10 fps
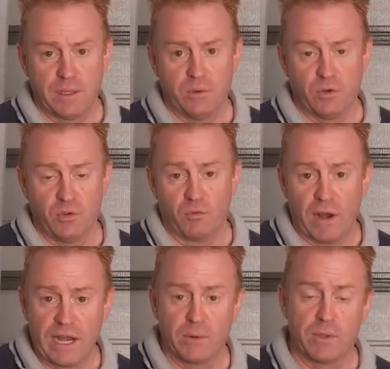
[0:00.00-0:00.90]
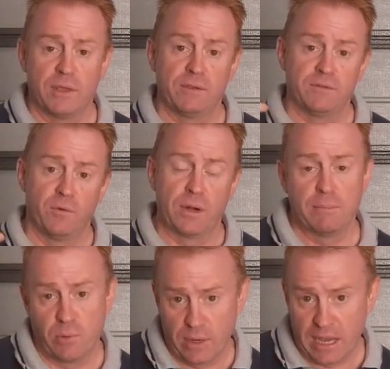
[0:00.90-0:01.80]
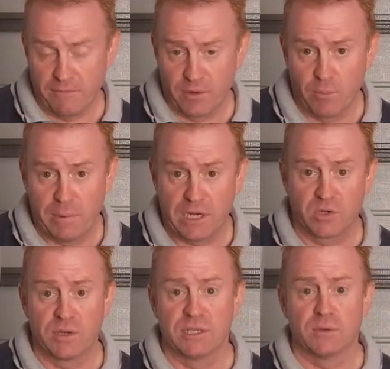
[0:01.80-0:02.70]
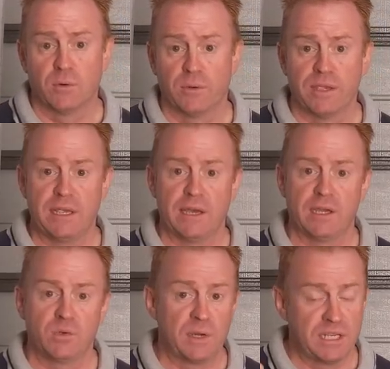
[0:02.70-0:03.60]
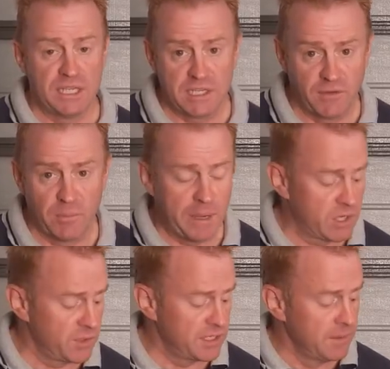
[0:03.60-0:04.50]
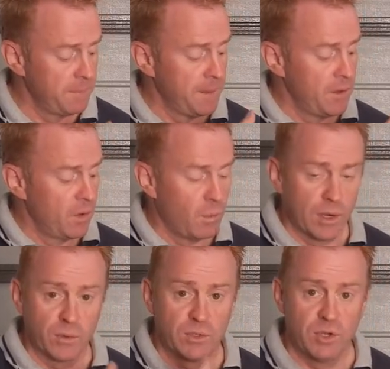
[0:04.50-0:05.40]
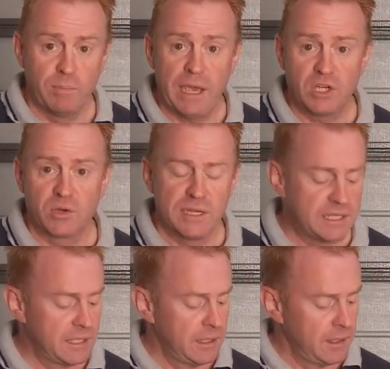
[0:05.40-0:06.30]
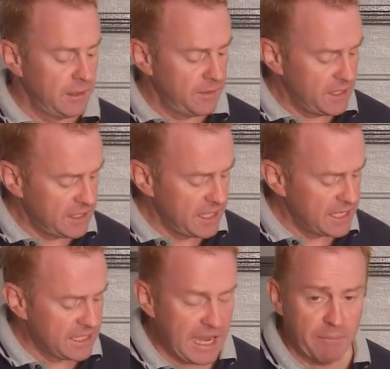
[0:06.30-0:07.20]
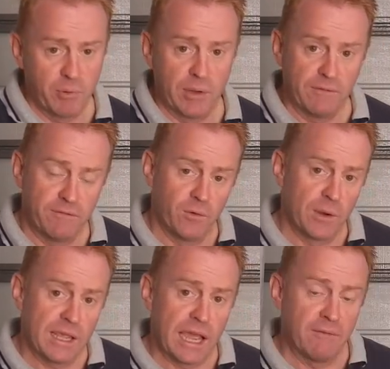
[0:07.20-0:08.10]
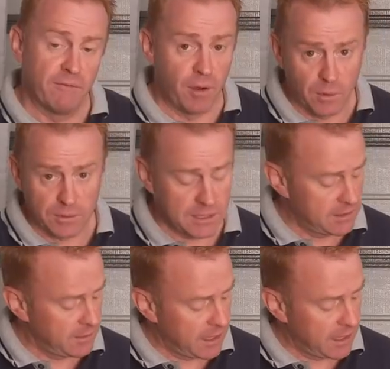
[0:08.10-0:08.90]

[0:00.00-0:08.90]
you're running, whether it's 14.8 volt batteries or the 26 volt batteries, one or two batteries, this thing is outputting 48 volts